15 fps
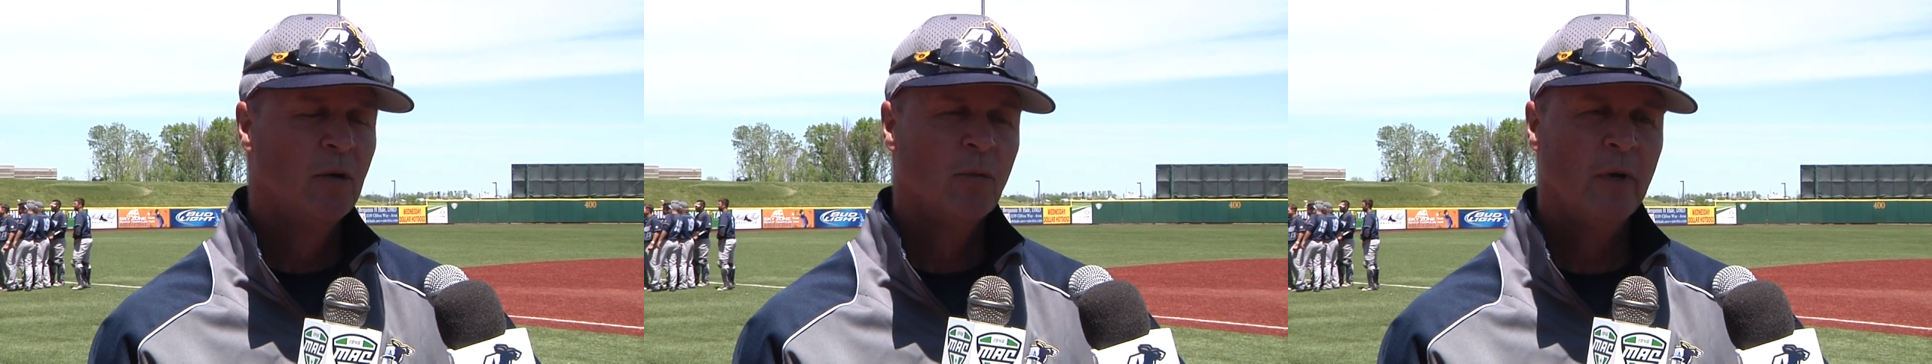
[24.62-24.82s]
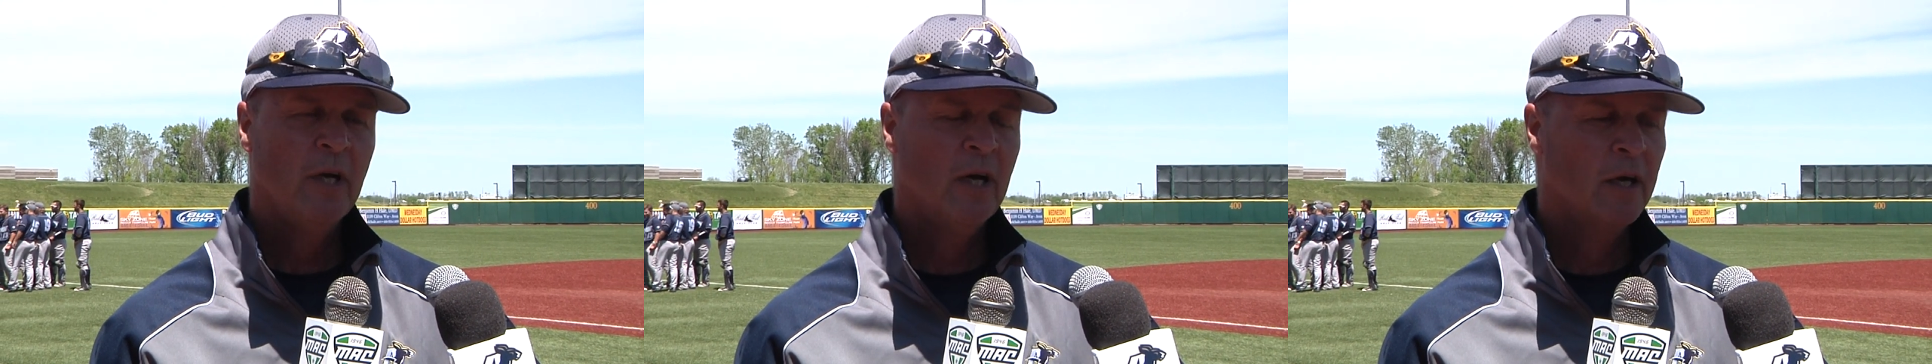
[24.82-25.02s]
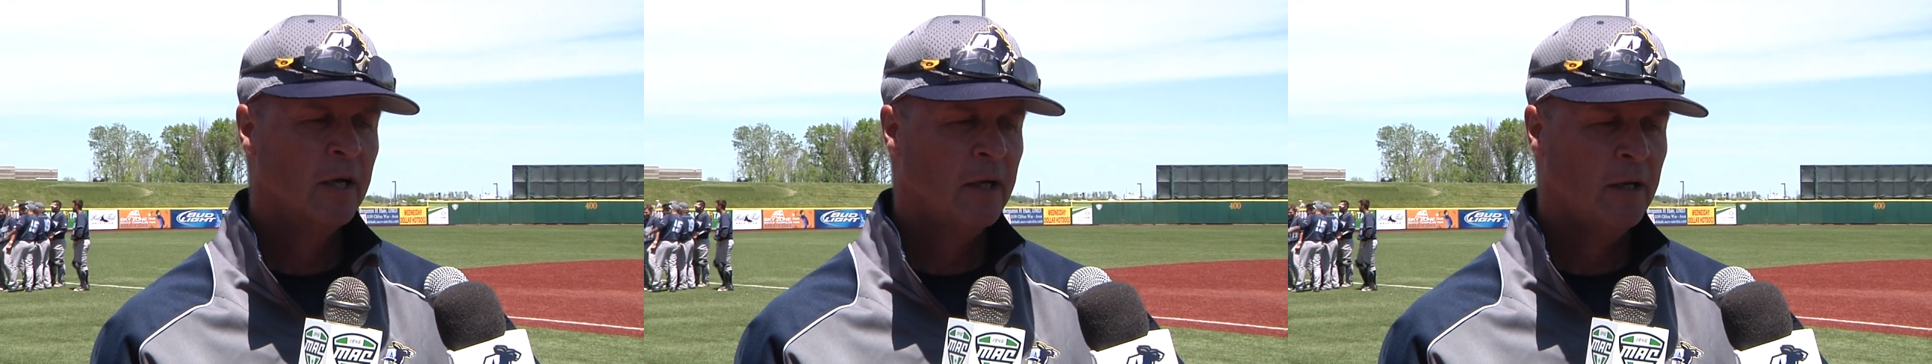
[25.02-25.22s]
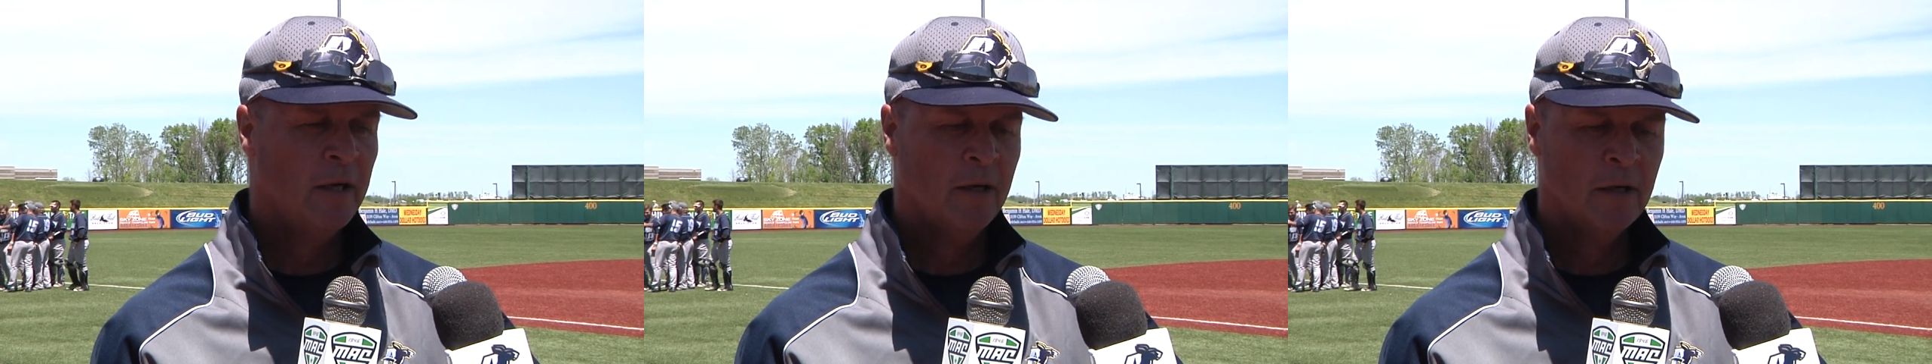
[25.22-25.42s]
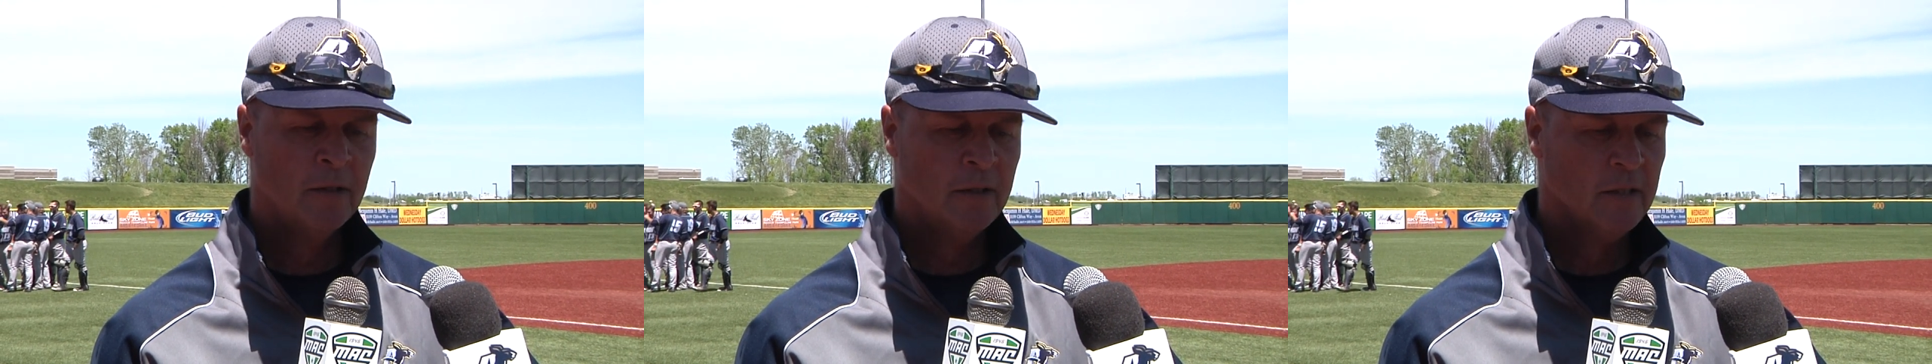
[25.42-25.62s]
we hung in
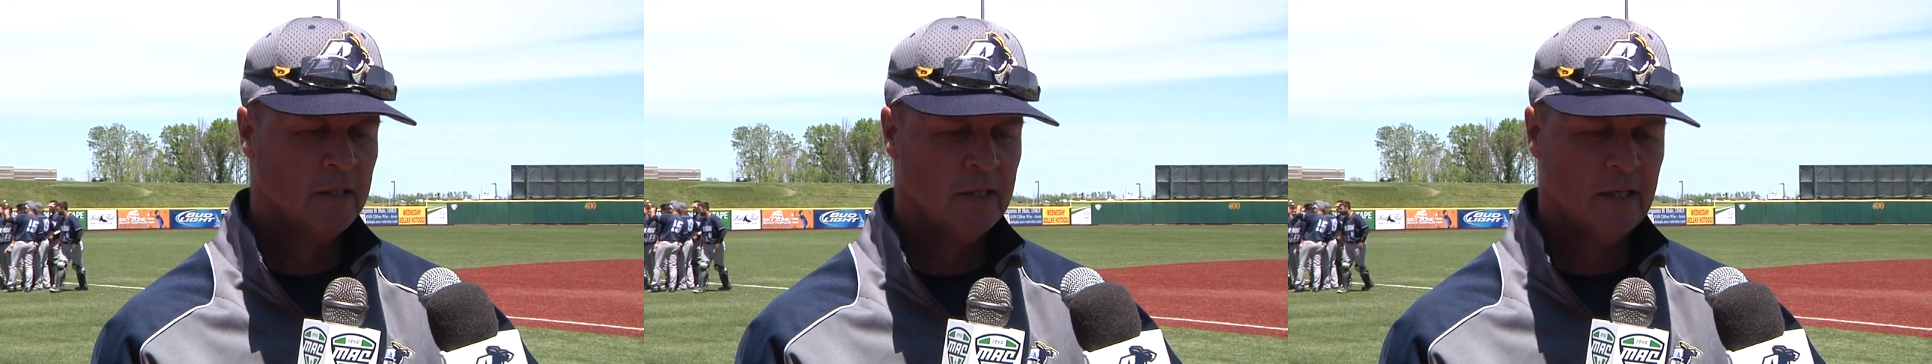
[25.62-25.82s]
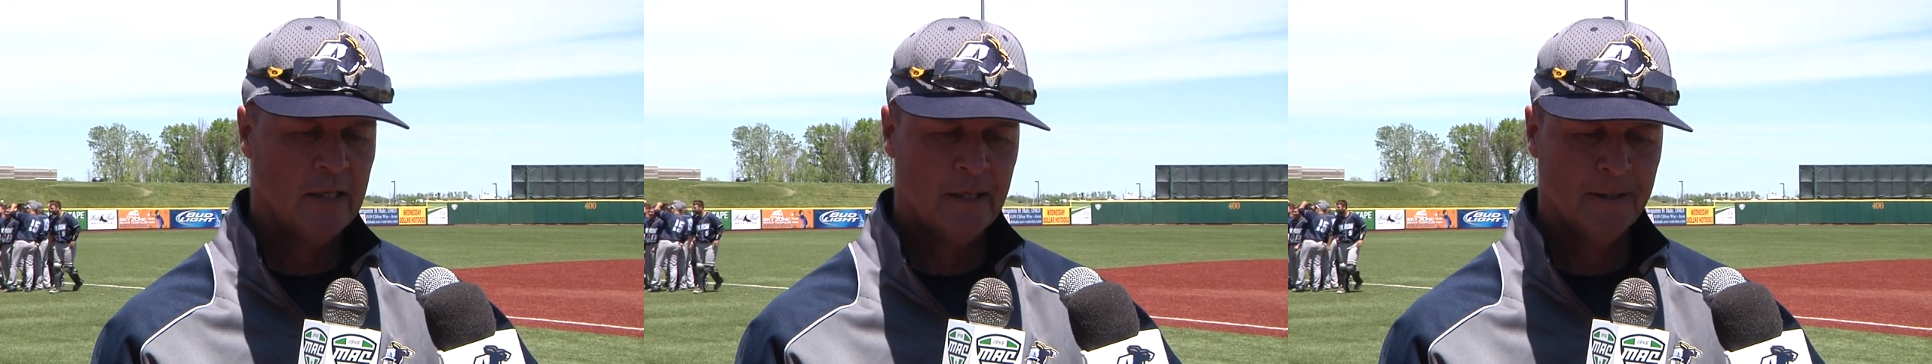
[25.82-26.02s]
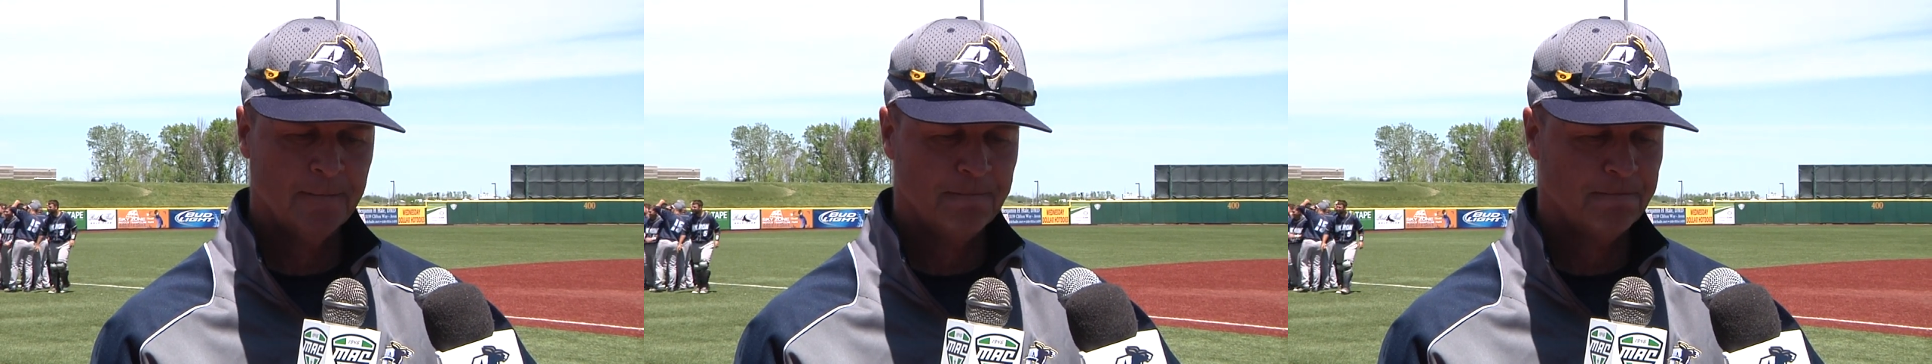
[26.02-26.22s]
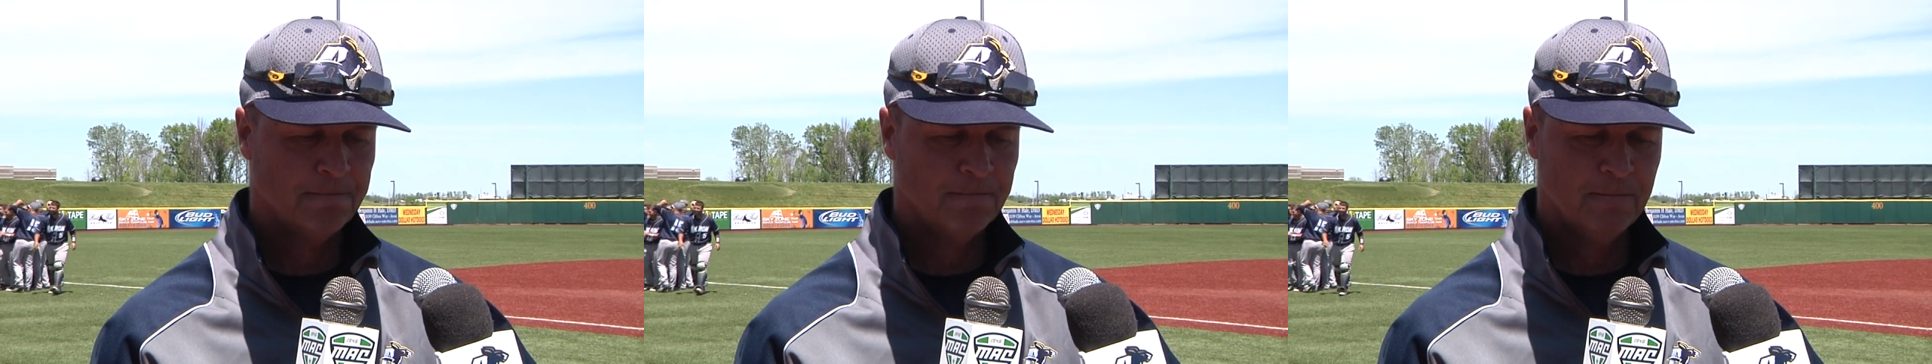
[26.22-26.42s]
there. Um,